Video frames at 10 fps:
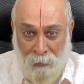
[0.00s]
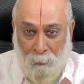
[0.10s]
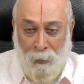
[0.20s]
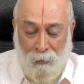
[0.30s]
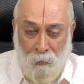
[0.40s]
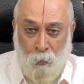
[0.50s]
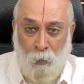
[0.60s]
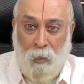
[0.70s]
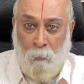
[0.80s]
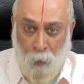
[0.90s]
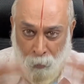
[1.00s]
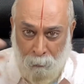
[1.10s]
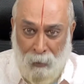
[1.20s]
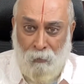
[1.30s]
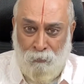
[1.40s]
People who are
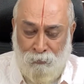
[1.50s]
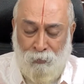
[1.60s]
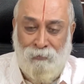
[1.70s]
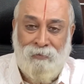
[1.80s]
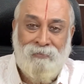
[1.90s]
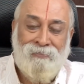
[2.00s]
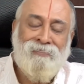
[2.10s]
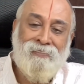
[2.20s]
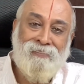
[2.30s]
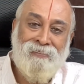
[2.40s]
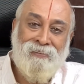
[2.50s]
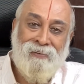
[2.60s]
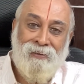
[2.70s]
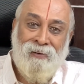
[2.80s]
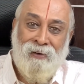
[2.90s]
more powerful
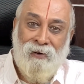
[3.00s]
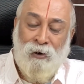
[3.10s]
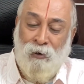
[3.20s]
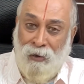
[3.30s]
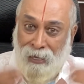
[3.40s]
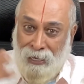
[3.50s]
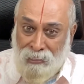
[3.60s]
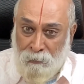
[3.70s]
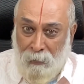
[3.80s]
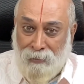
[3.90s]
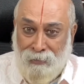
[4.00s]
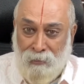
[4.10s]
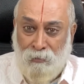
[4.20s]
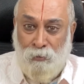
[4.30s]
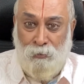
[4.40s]
are
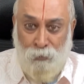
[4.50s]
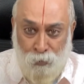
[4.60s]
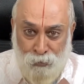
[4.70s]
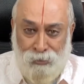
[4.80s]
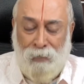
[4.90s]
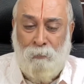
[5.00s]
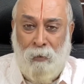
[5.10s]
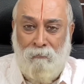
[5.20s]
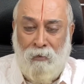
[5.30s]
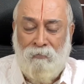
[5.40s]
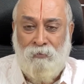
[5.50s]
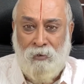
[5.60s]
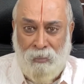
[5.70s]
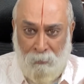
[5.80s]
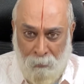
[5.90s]
expected to use that power
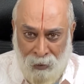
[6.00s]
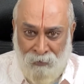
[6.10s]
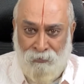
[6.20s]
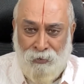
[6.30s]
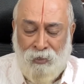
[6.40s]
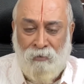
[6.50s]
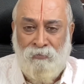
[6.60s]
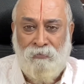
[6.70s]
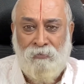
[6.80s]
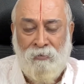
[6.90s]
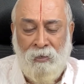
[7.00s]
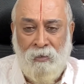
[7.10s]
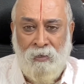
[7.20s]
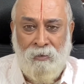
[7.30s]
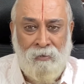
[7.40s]
for the benefit of
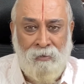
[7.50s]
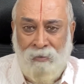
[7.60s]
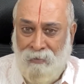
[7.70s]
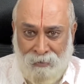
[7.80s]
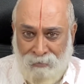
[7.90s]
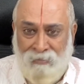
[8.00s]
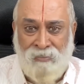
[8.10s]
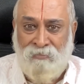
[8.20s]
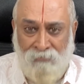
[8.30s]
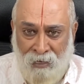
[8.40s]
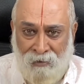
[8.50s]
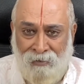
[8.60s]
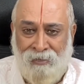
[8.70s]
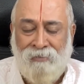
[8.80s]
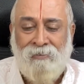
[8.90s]
this
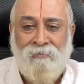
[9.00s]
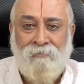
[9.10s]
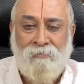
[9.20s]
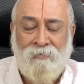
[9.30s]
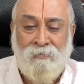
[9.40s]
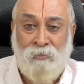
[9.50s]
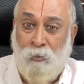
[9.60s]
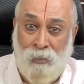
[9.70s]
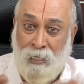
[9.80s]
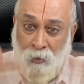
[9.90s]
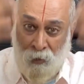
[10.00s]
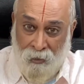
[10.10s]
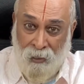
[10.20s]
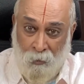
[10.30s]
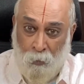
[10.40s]
world, though they
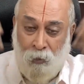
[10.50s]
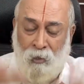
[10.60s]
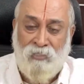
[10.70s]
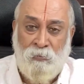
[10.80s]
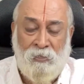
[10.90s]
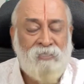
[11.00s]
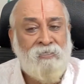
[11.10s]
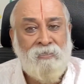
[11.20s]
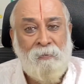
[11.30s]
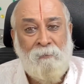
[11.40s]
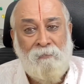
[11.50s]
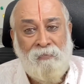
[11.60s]
cannot think about cosmos.